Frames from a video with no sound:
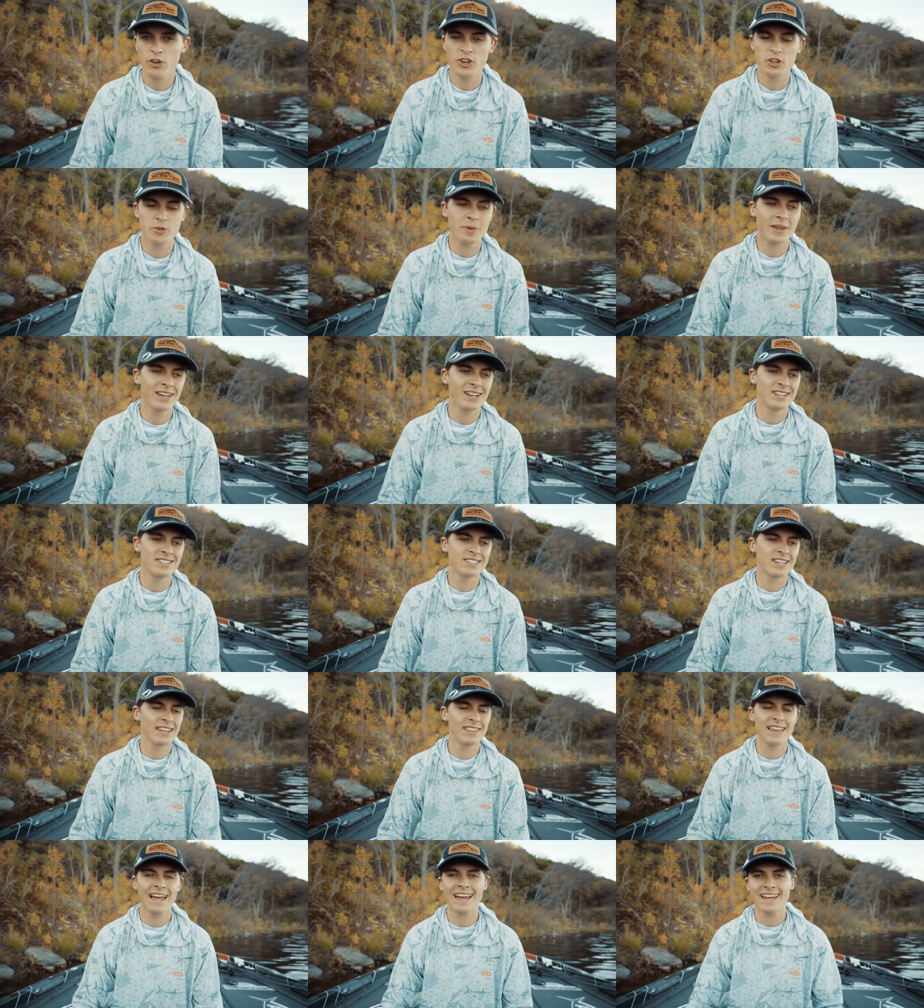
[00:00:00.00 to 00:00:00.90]
just because
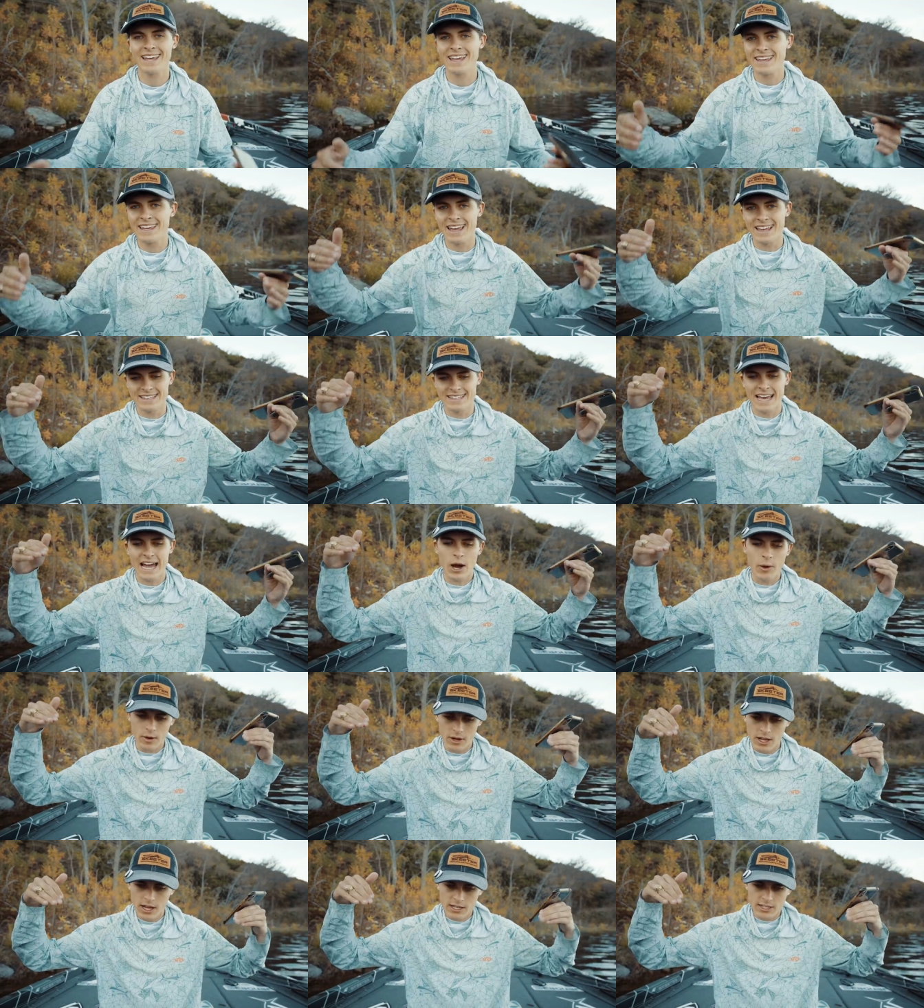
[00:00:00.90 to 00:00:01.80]
sunlight can get
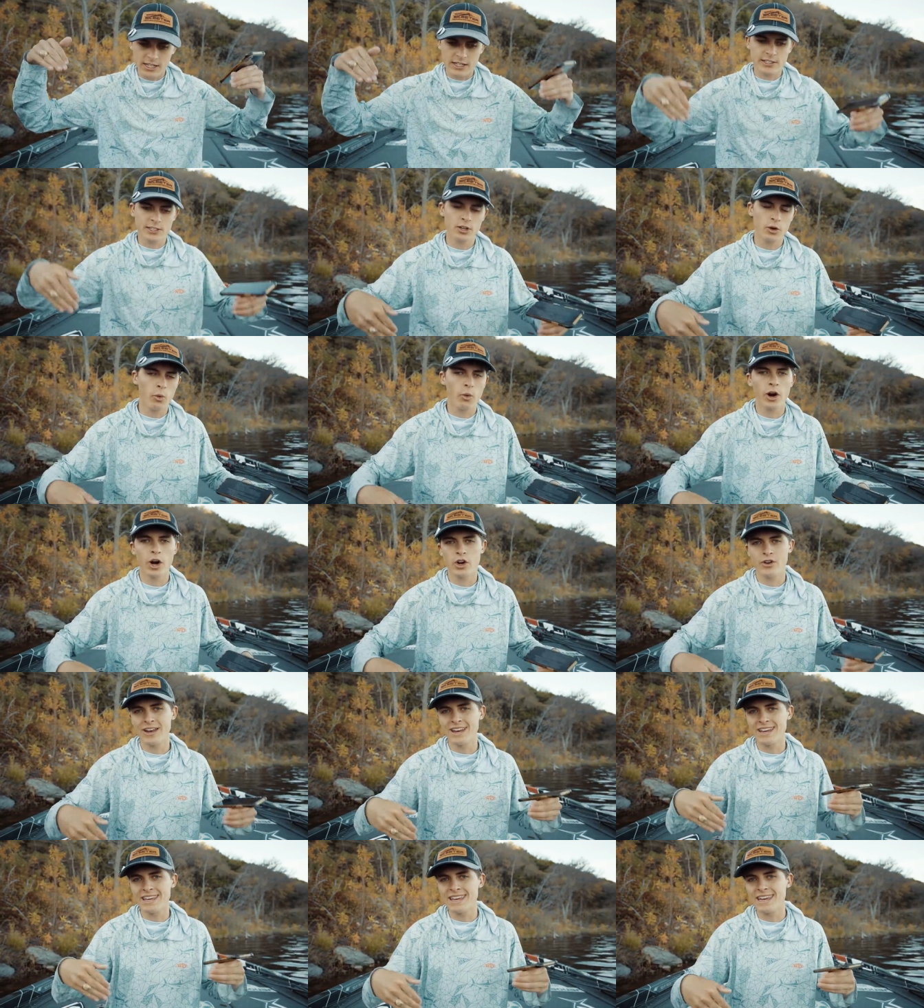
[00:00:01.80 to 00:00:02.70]
down to clear water
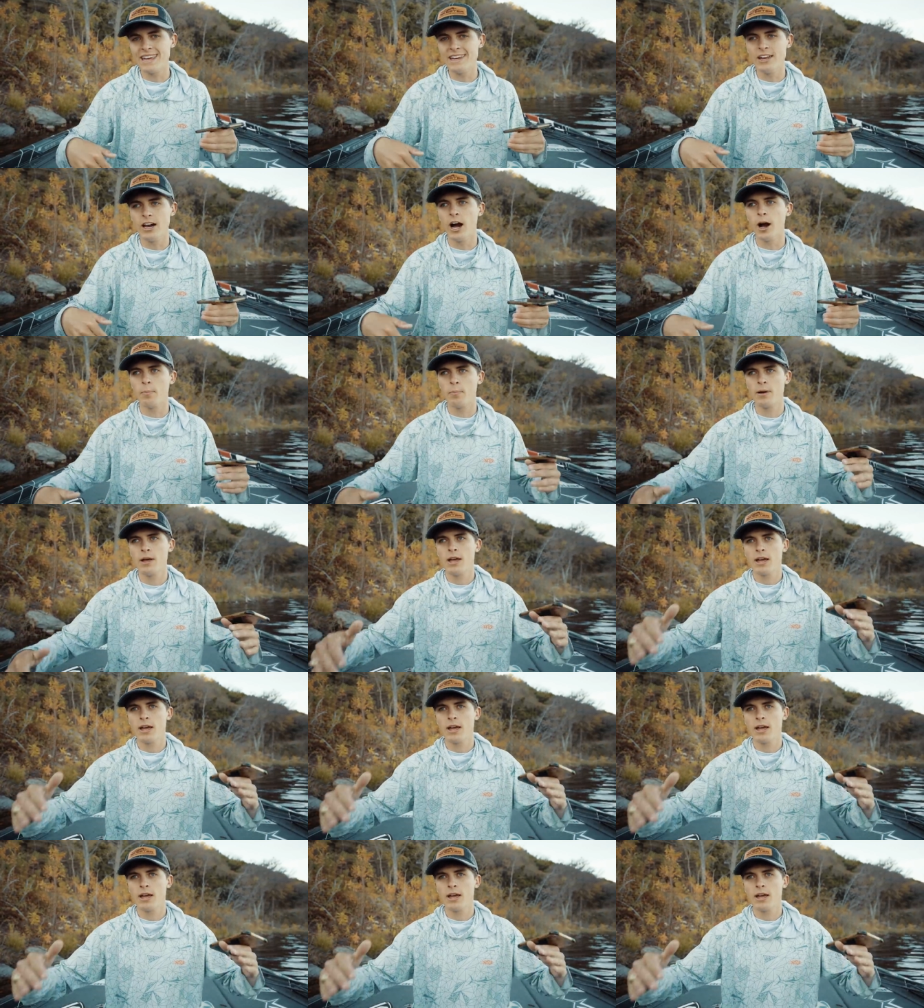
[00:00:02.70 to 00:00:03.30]
and heat up